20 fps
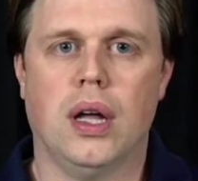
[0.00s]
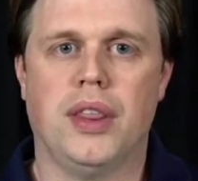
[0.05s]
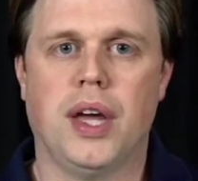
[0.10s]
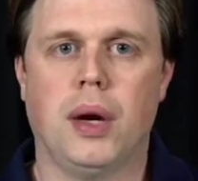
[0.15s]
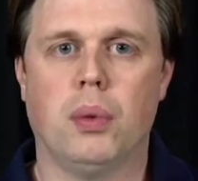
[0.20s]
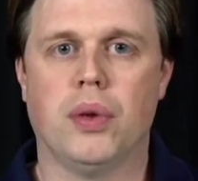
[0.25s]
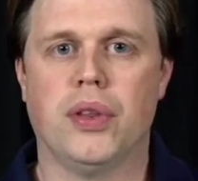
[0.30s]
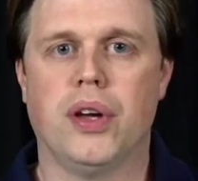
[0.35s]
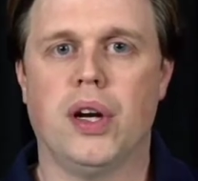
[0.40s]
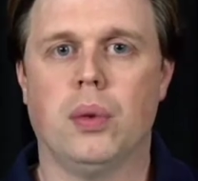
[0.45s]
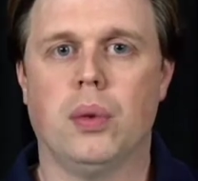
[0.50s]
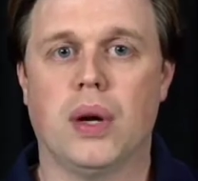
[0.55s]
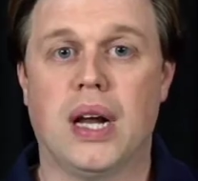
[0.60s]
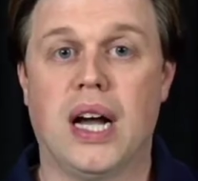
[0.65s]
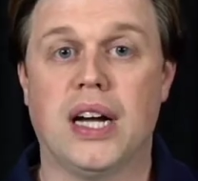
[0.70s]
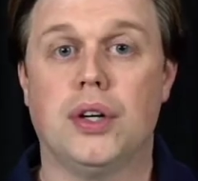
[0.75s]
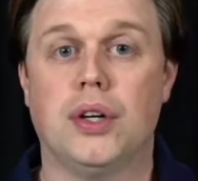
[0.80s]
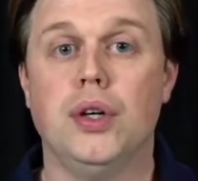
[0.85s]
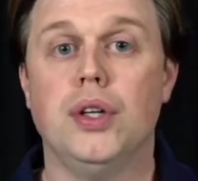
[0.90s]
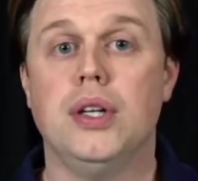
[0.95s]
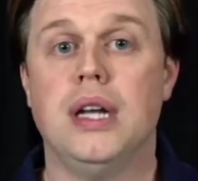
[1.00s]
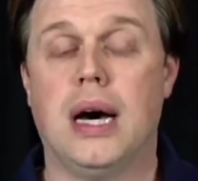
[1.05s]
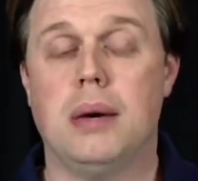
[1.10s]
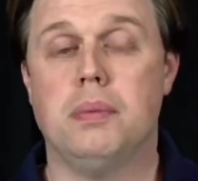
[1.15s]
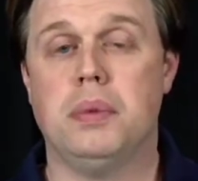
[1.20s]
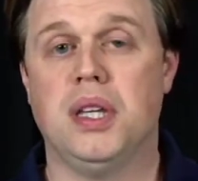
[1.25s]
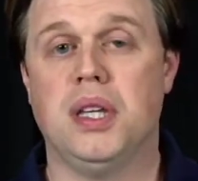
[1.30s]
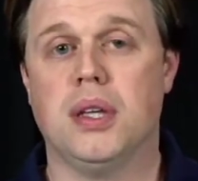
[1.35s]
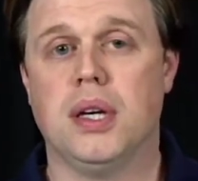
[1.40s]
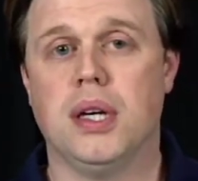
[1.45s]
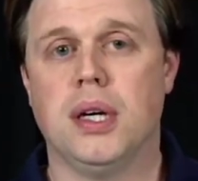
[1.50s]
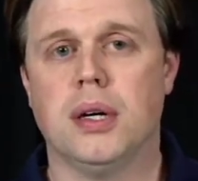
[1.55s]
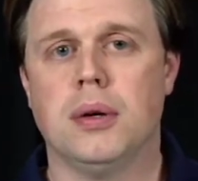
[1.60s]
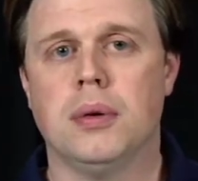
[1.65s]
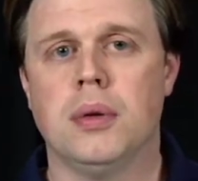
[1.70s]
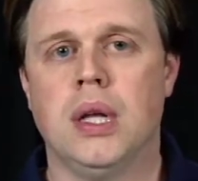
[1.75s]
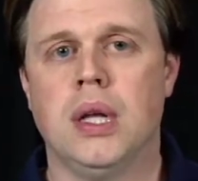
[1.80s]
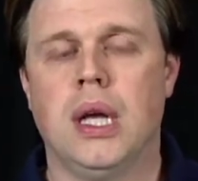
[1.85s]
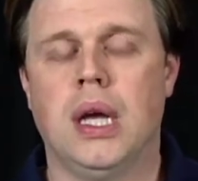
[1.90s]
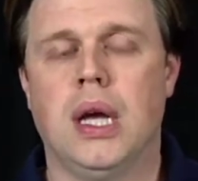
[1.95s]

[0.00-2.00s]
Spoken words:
They were there when I could not be there,